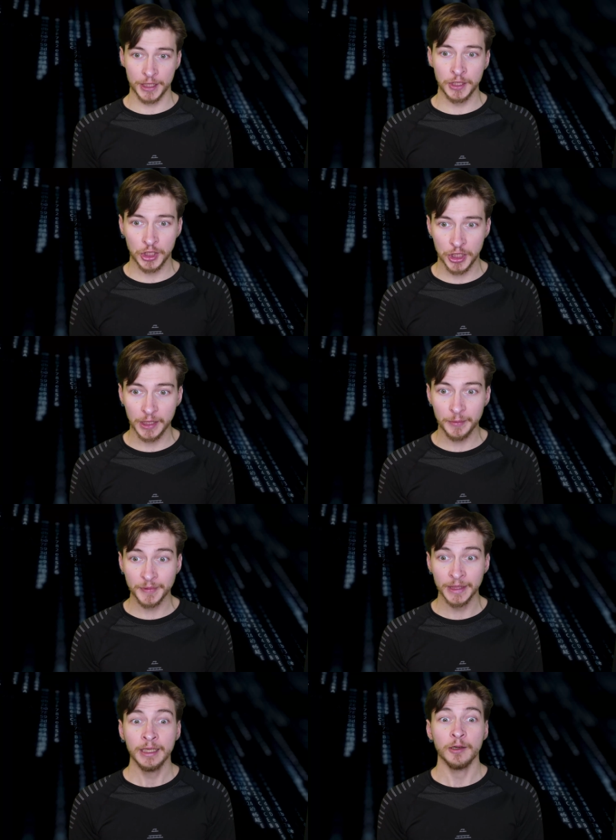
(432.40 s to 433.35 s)
chip
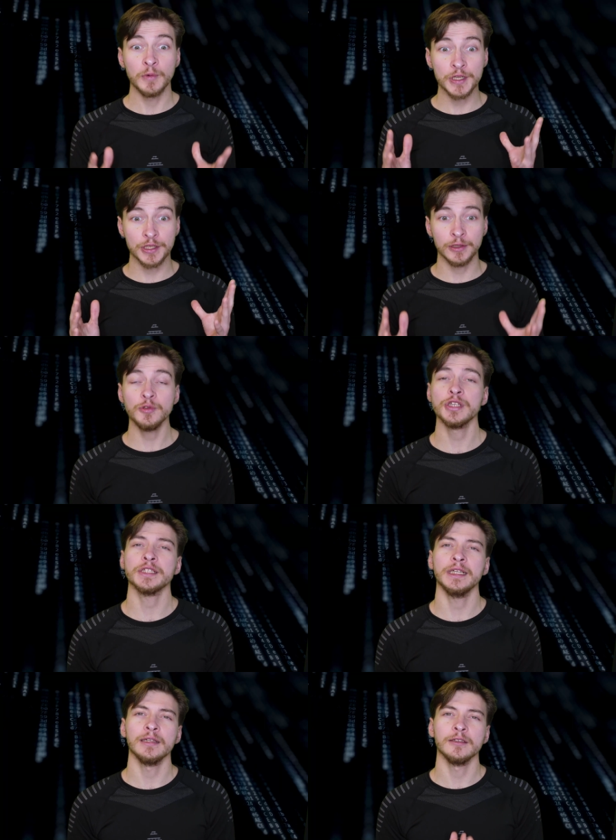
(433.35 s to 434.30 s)
which loses
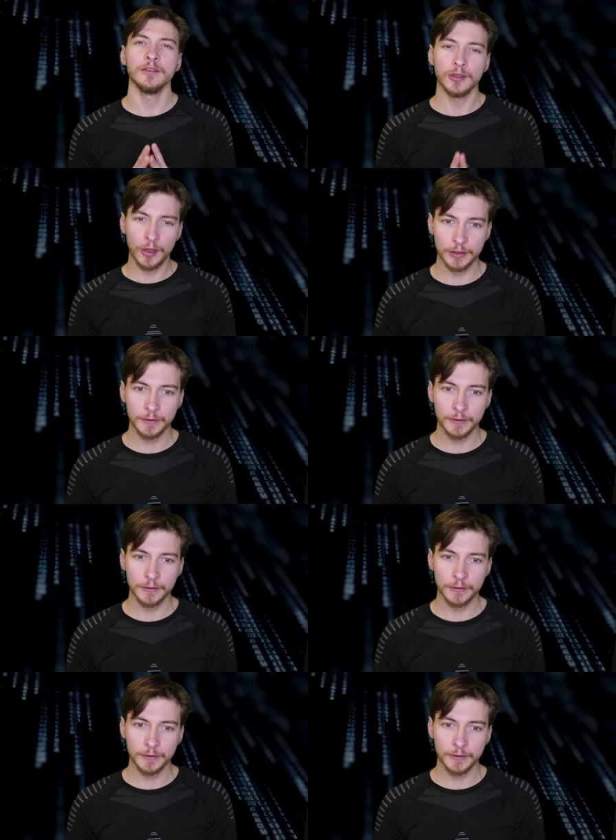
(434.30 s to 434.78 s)
a lot of